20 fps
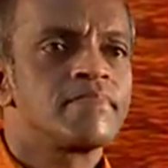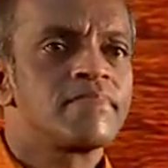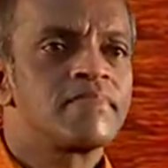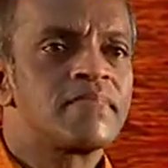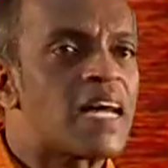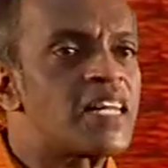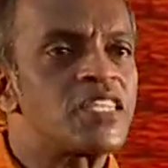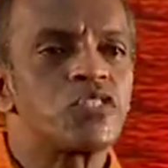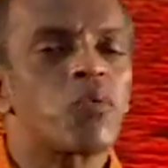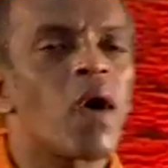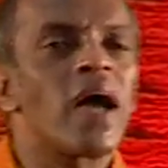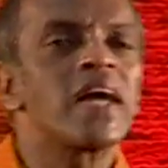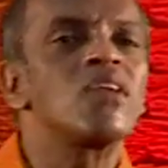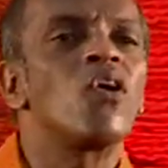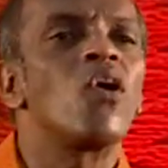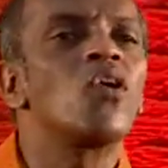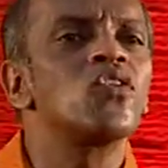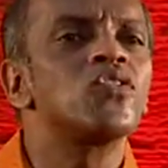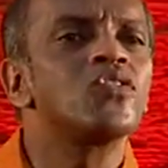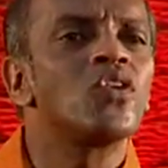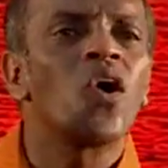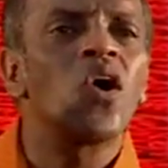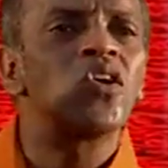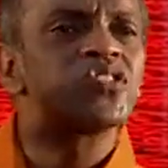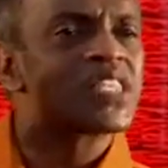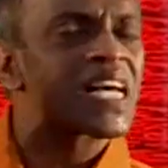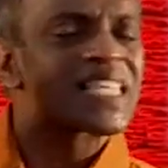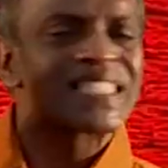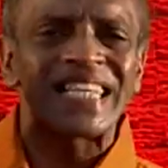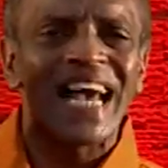That is why no
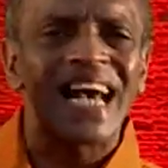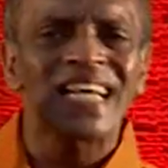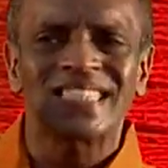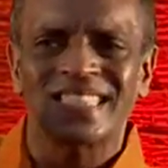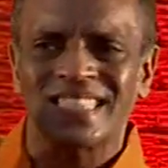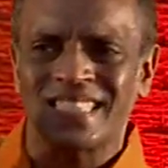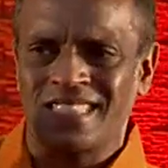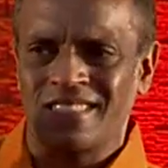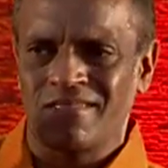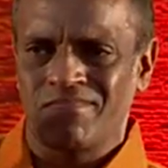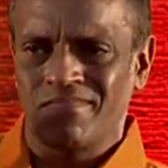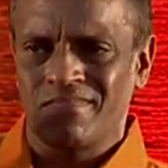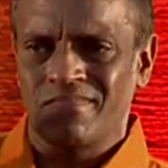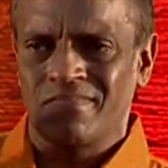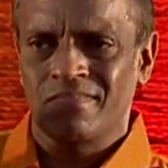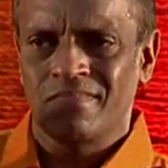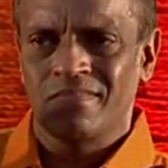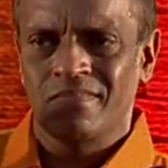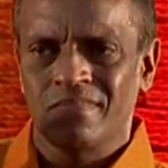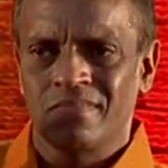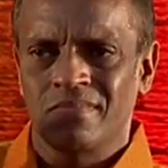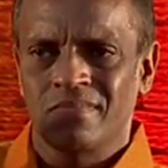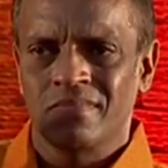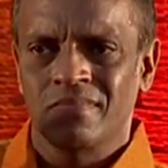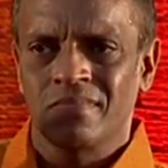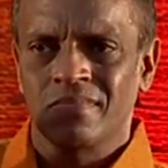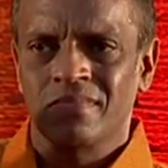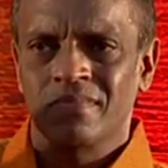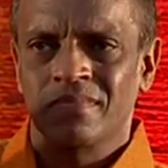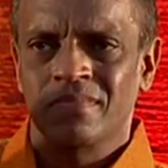success.
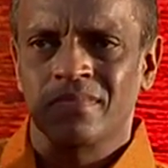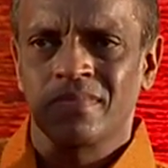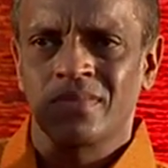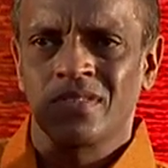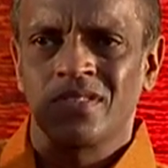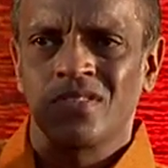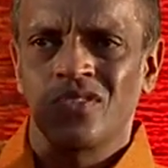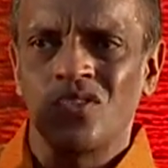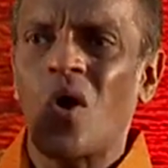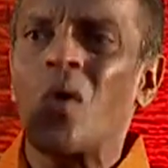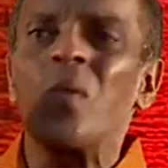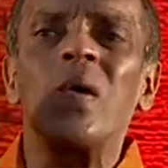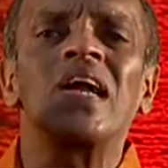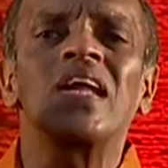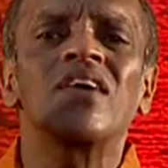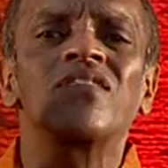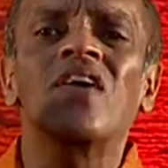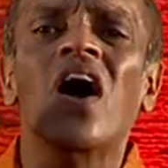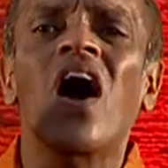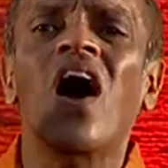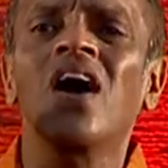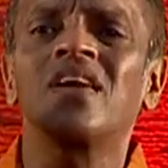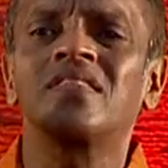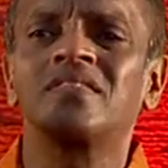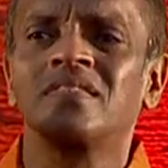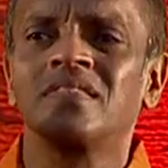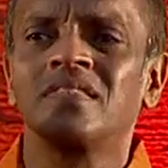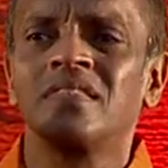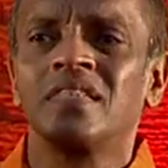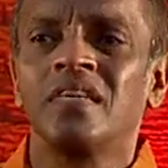No word of God.
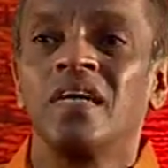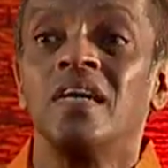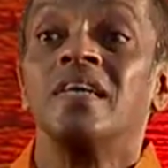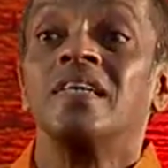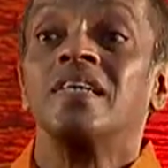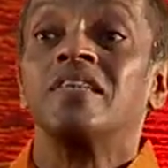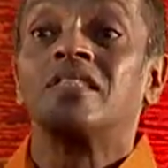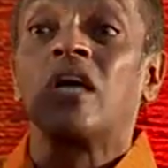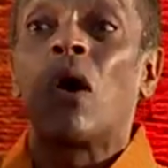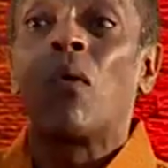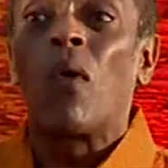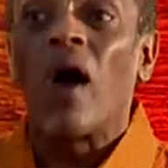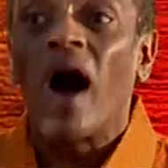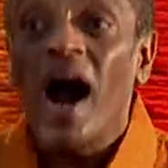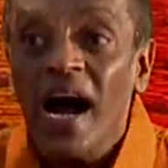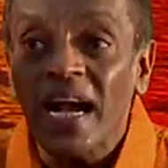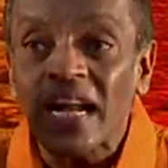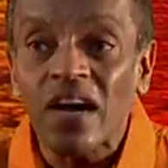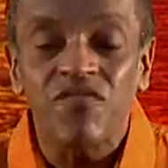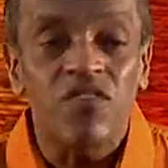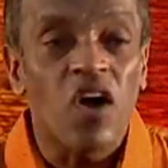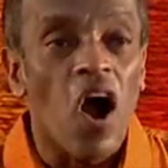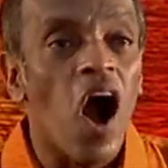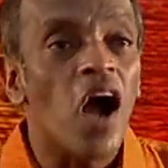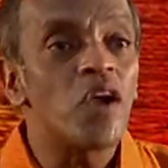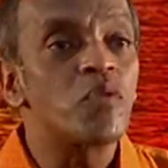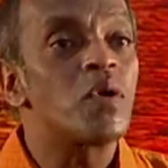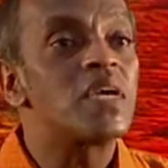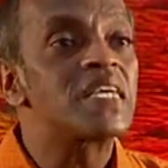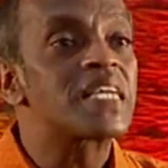The word of
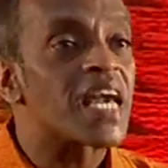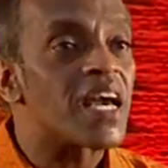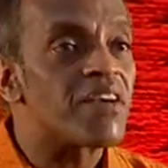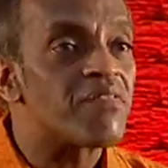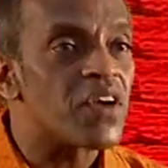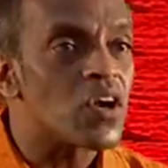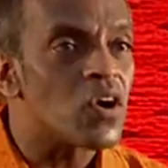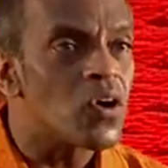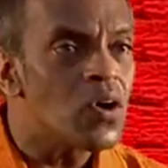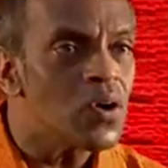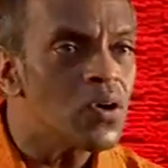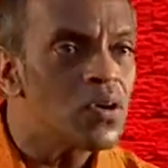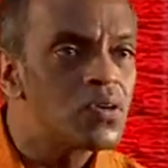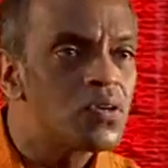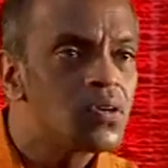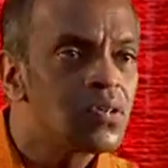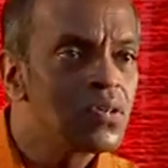God will give you